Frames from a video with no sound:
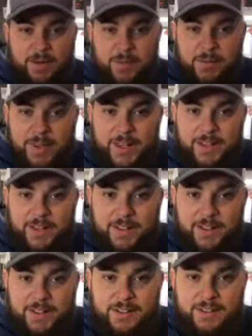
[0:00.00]
Remember that?
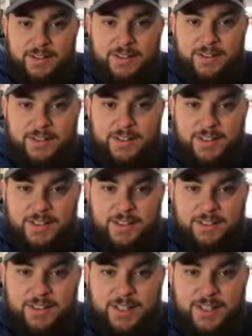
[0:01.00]

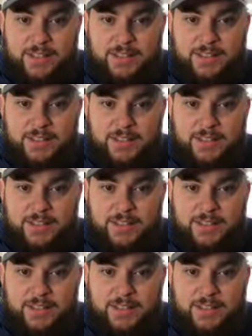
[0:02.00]
Little hands.